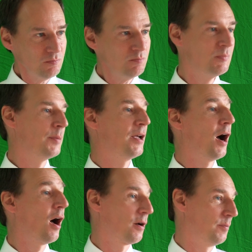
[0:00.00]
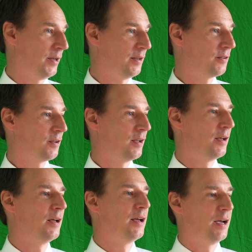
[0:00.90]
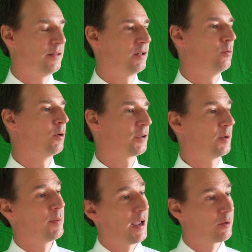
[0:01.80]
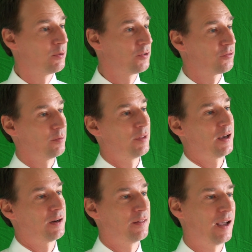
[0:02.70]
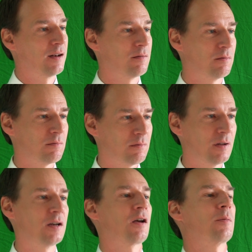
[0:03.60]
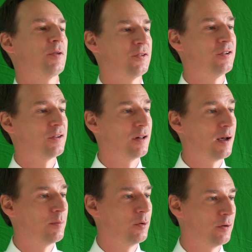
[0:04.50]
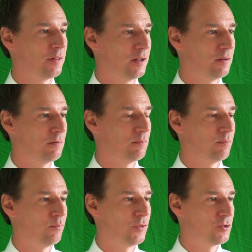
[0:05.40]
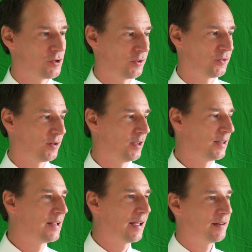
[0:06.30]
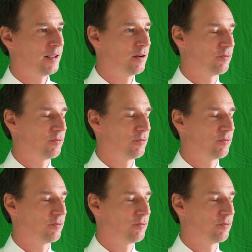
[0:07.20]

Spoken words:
maybe automate? And then working backwards from that. And that encompasses a lot more than just get data